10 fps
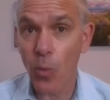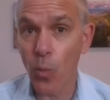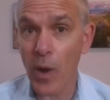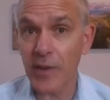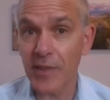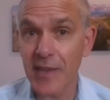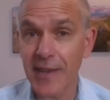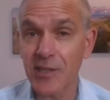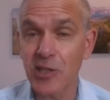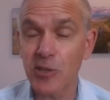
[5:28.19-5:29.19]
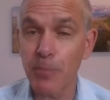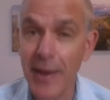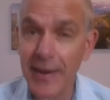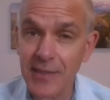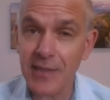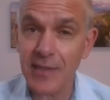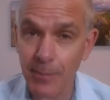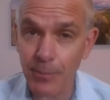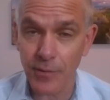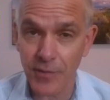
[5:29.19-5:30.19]
what the expected
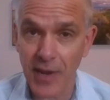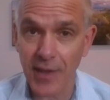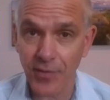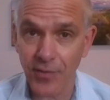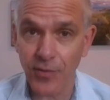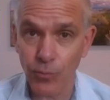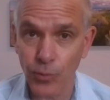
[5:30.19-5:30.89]
number of deaths